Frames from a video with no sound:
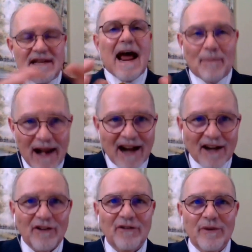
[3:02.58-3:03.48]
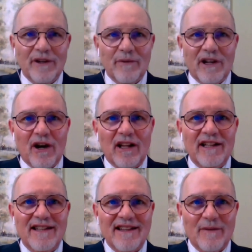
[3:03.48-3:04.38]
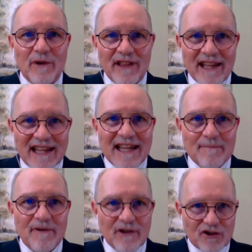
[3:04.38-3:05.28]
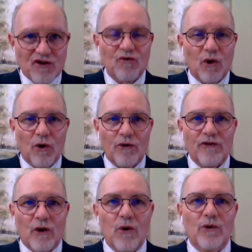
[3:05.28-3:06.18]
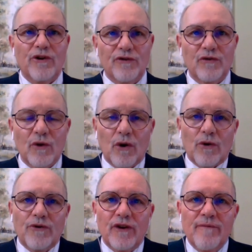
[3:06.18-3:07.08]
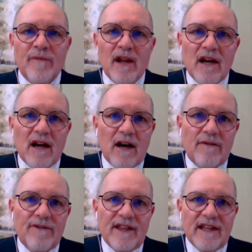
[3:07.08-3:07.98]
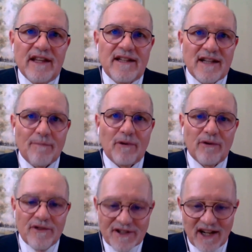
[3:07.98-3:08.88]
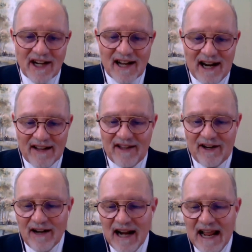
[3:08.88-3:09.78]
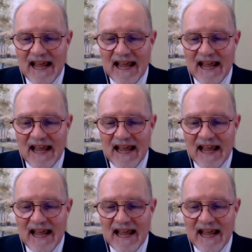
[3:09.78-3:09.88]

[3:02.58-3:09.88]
tabernacle, we call it, where they keep the scrolls, the holy scrolls of the temple or the synagogue there.